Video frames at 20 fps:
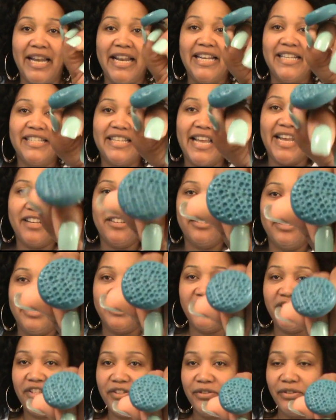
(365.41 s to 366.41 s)
And it's actually
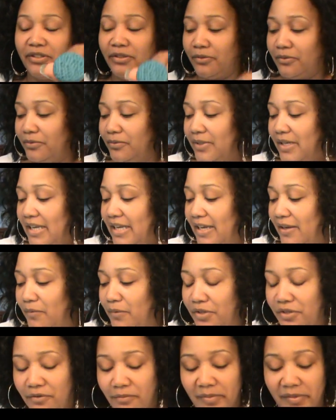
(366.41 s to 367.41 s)
a cute little ring
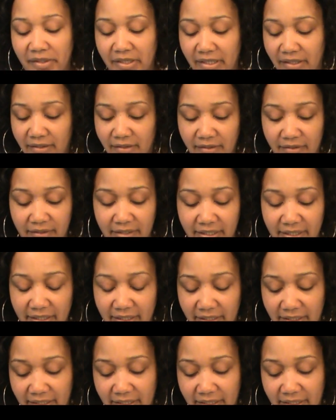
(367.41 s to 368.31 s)
when you put it on.